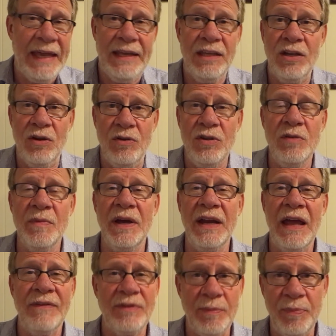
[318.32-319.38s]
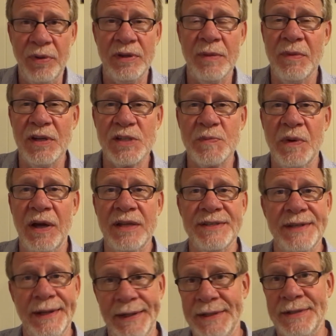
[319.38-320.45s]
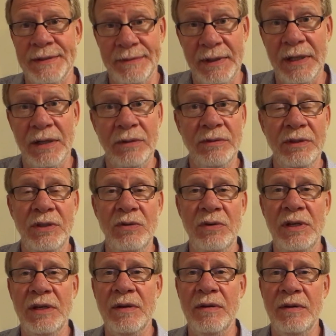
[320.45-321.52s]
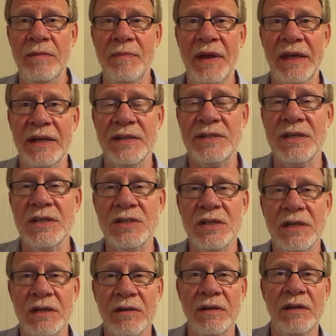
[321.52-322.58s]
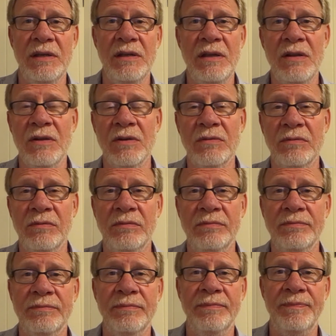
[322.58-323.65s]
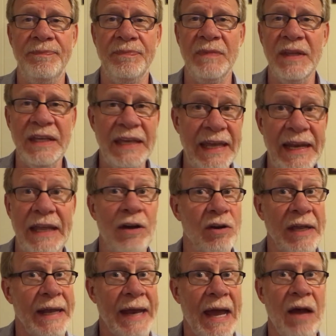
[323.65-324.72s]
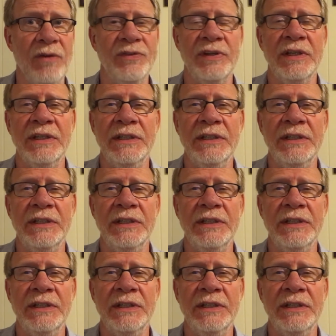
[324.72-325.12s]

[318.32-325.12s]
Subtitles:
you know, you might have to put them on the spot and say, listen, you know, you need to make a decision here. Either get in or get out.